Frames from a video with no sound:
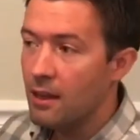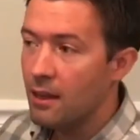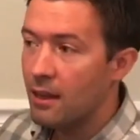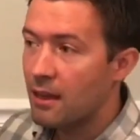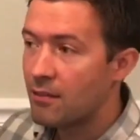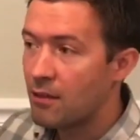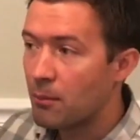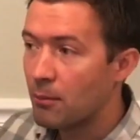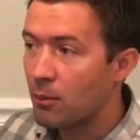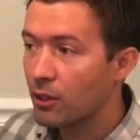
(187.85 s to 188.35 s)

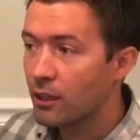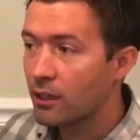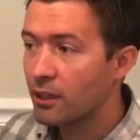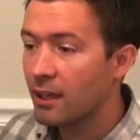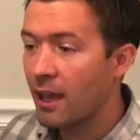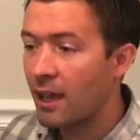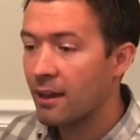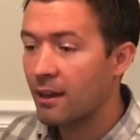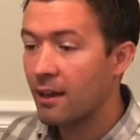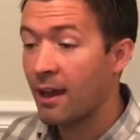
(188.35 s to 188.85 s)
If I'm looking
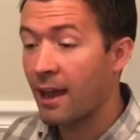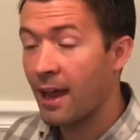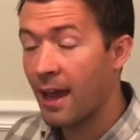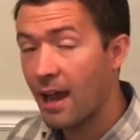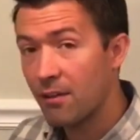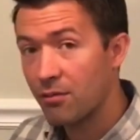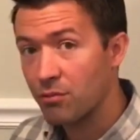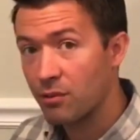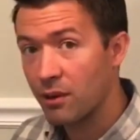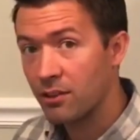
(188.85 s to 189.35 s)
at a
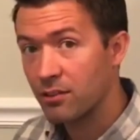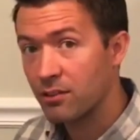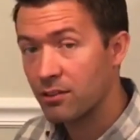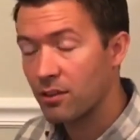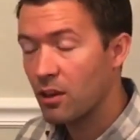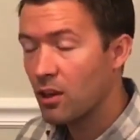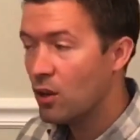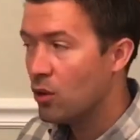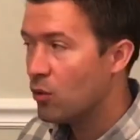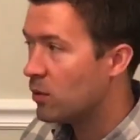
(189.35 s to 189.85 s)
half rest,
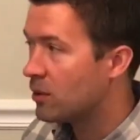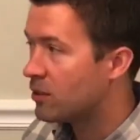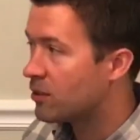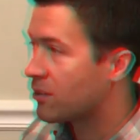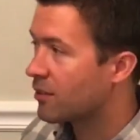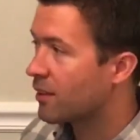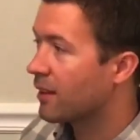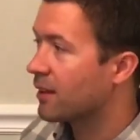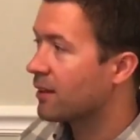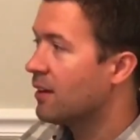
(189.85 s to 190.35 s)
which
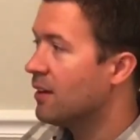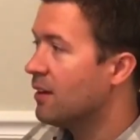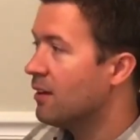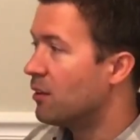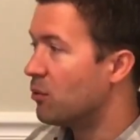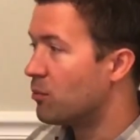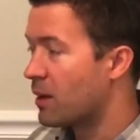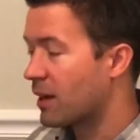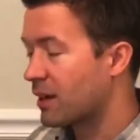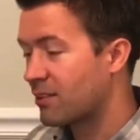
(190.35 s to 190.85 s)
is like
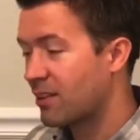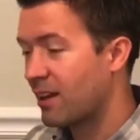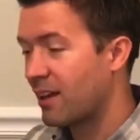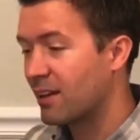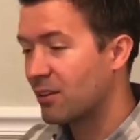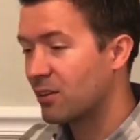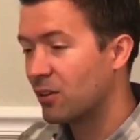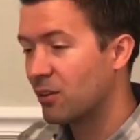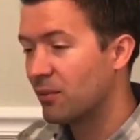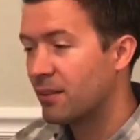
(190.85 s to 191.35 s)
the
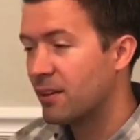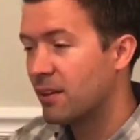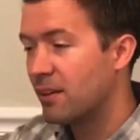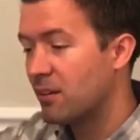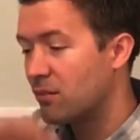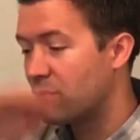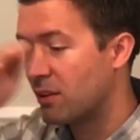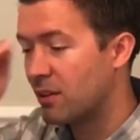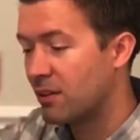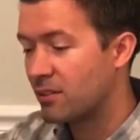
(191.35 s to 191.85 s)
rectangle
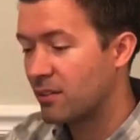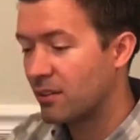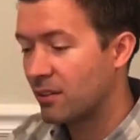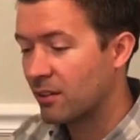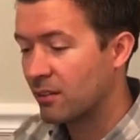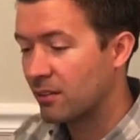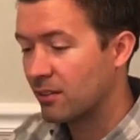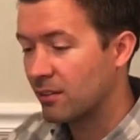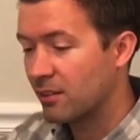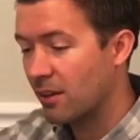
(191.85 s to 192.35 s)

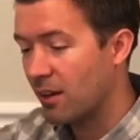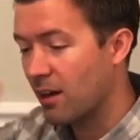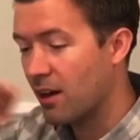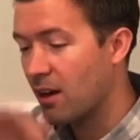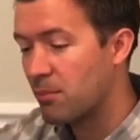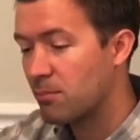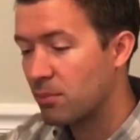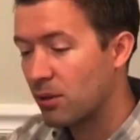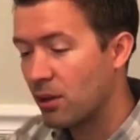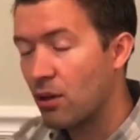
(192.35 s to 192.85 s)
facing
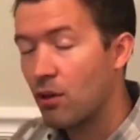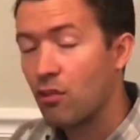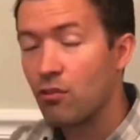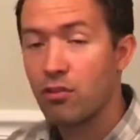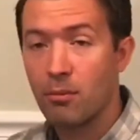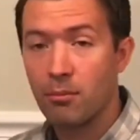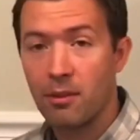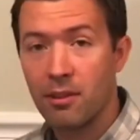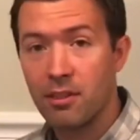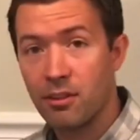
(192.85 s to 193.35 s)
up
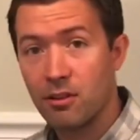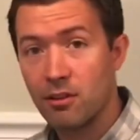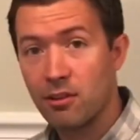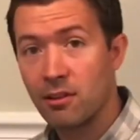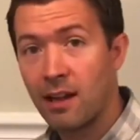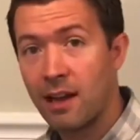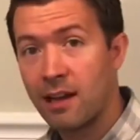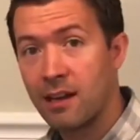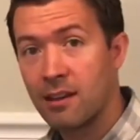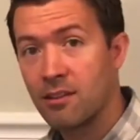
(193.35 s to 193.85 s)
from the 3rd
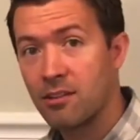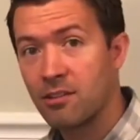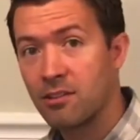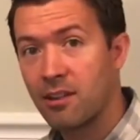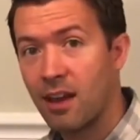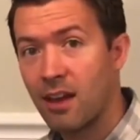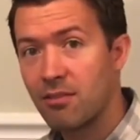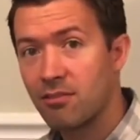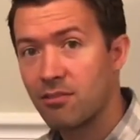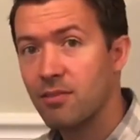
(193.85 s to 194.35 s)
line of the
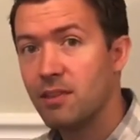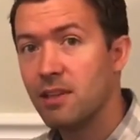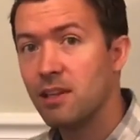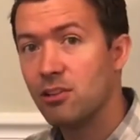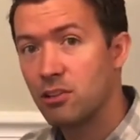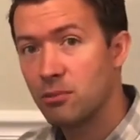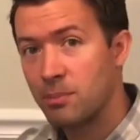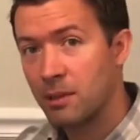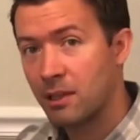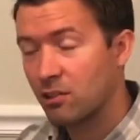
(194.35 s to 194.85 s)
staff,
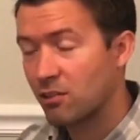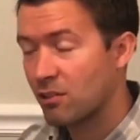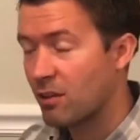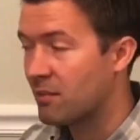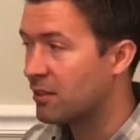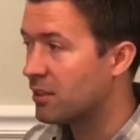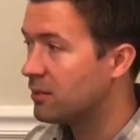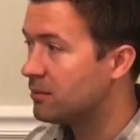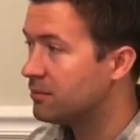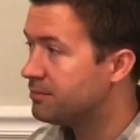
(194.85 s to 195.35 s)
here's a picture of
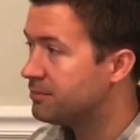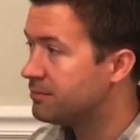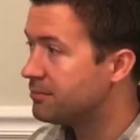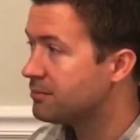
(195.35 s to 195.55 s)
it.